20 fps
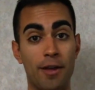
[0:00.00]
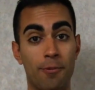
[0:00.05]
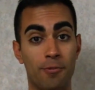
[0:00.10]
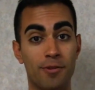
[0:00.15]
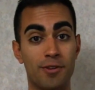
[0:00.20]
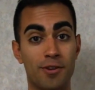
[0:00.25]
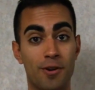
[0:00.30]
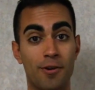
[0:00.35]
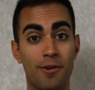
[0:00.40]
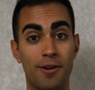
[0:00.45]

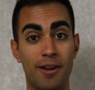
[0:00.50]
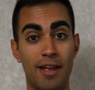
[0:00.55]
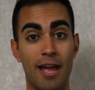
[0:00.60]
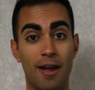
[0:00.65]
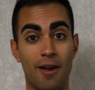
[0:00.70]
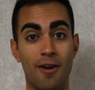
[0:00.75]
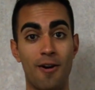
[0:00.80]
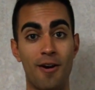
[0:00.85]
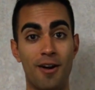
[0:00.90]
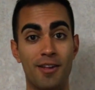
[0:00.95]
when you're
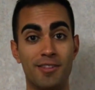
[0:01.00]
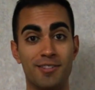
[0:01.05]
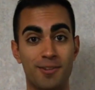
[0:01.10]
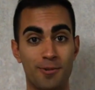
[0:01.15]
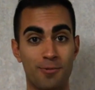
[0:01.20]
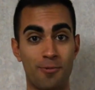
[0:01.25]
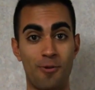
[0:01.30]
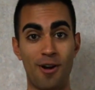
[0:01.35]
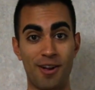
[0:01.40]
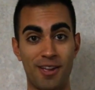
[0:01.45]
at cons,
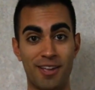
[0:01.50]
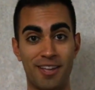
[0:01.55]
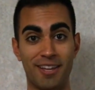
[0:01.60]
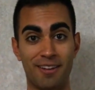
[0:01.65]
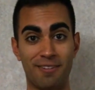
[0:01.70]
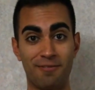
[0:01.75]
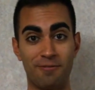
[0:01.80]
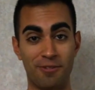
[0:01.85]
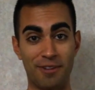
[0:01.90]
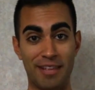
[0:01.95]
you're walking
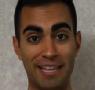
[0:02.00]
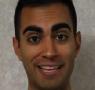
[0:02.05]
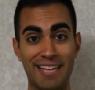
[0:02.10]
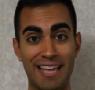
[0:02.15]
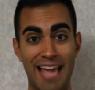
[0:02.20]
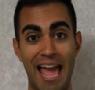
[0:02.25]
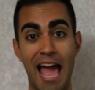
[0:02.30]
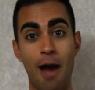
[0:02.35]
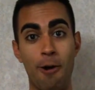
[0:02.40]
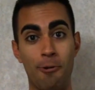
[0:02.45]
for like
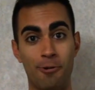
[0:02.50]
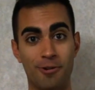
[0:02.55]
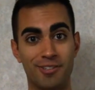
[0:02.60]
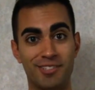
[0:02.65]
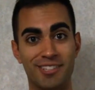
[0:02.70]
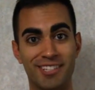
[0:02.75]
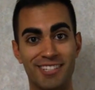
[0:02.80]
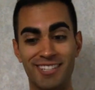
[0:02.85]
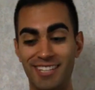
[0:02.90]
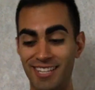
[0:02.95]

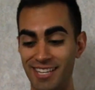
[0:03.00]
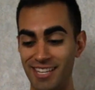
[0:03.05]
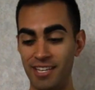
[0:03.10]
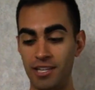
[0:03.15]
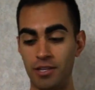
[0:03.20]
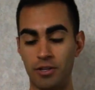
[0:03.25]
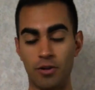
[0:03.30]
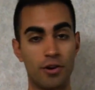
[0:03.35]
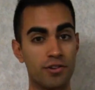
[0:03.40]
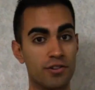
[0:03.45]
hours and
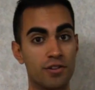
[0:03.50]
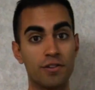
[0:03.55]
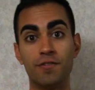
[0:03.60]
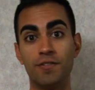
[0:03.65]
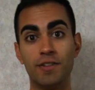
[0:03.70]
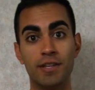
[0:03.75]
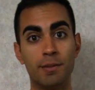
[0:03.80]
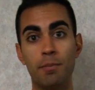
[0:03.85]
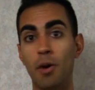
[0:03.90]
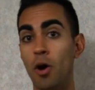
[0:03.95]
you're on your
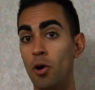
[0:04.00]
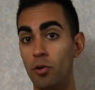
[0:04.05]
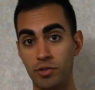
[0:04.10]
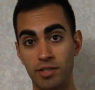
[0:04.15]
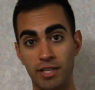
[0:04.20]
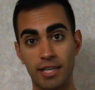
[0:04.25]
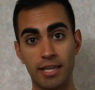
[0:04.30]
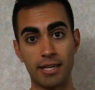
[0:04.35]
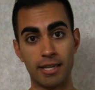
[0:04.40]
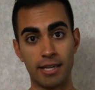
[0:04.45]
feet
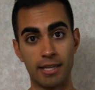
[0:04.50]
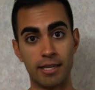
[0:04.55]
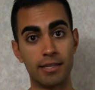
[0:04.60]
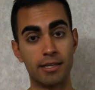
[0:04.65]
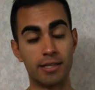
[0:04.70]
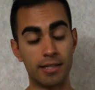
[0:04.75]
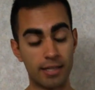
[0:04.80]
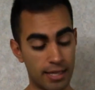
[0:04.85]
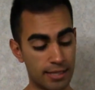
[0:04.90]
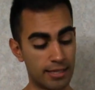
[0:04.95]
posing,
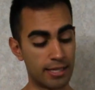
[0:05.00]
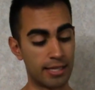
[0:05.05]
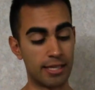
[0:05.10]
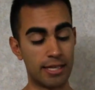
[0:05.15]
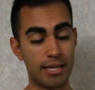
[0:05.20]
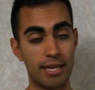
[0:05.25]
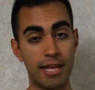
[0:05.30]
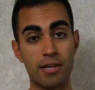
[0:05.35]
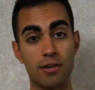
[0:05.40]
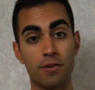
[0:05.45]
and at the end
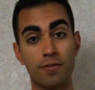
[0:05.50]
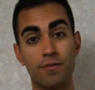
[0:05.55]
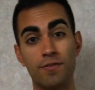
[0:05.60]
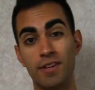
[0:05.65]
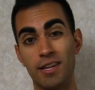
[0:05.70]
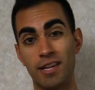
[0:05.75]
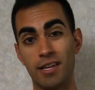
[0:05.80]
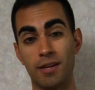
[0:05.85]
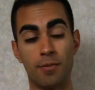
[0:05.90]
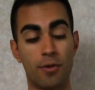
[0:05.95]
of the day, your
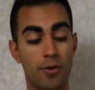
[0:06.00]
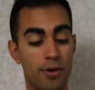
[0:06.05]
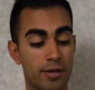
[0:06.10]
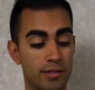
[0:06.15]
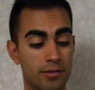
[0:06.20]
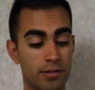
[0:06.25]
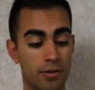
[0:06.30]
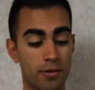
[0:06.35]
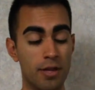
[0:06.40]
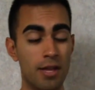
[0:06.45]
feet end up hurting.
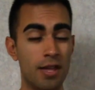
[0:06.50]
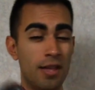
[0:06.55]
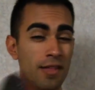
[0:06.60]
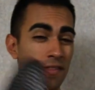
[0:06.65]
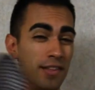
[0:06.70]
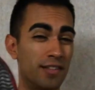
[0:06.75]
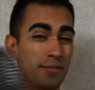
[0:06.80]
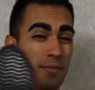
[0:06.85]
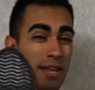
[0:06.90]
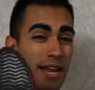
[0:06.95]
So
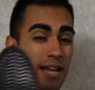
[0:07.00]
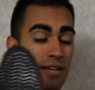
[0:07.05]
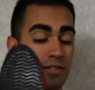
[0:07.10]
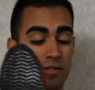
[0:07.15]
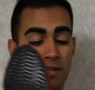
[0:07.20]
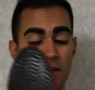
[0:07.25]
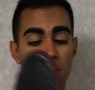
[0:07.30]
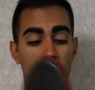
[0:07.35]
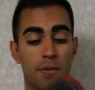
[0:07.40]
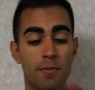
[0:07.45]
this might
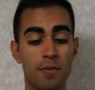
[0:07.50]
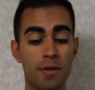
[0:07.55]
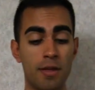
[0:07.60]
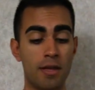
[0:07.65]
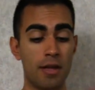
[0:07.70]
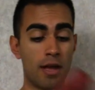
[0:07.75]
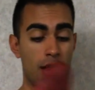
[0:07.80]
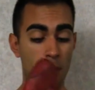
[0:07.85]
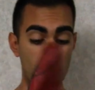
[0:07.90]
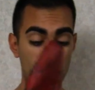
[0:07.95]
actually help.
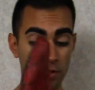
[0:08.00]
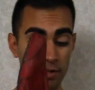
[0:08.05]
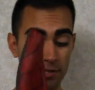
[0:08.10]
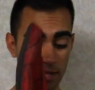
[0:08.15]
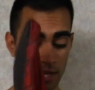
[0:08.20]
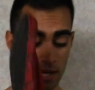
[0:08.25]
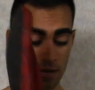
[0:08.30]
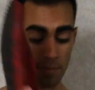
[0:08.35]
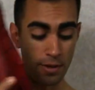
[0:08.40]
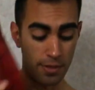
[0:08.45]
I'm really
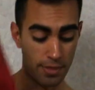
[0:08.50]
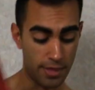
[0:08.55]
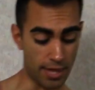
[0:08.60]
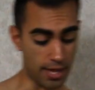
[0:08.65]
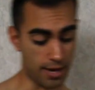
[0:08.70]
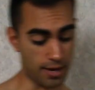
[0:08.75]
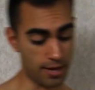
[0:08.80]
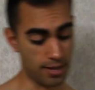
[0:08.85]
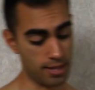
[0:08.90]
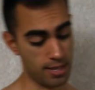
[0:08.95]
excited about
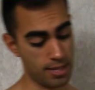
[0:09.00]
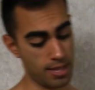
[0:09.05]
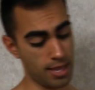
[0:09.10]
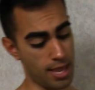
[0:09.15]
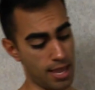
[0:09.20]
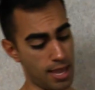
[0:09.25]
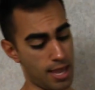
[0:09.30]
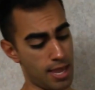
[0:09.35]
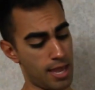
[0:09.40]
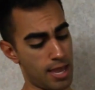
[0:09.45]
that.
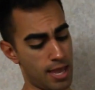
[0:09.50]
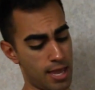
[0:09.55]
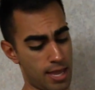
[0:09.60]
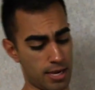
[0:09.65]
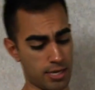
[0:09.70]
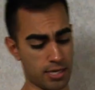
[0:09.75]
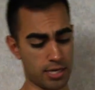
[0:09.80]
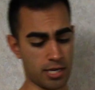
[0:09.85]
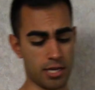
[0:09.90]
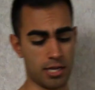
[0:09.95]

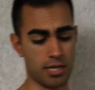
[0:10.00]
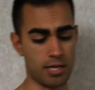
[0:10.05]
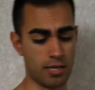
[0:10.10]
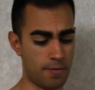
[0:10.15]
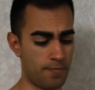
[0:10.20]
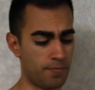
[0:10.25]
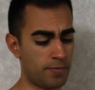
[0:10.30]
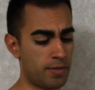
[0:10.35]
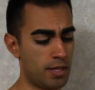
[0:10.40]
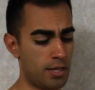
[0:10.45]
And
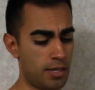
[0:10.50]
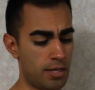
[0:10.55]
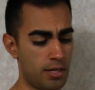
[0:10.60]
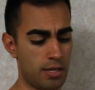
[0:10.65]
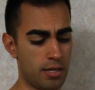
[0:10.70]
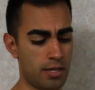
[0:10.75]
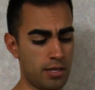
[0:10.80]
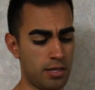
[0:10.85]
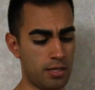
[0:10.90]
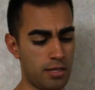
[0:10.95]

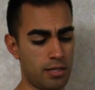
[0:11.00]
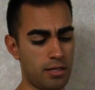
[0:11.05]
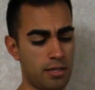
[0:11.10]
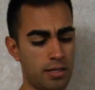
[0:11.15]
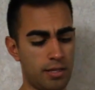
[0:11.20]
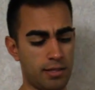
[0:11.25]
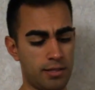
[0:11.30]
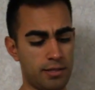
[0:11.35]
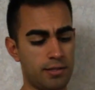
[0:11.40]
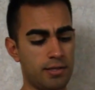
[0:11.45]

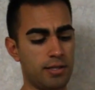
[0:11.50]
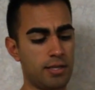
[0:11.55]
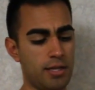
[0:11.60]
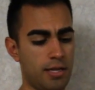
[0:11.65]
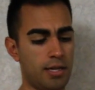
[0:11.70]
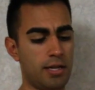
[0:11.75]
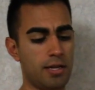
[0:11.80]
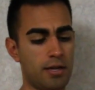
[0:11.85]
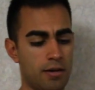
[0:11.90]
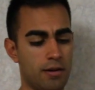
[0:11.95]
let's see
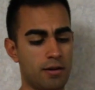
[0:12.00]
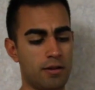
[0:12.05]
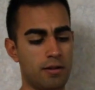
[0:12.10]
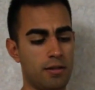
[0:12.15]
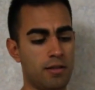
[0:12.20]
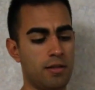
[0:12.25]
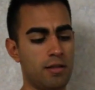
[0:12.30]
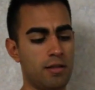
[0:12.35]
here.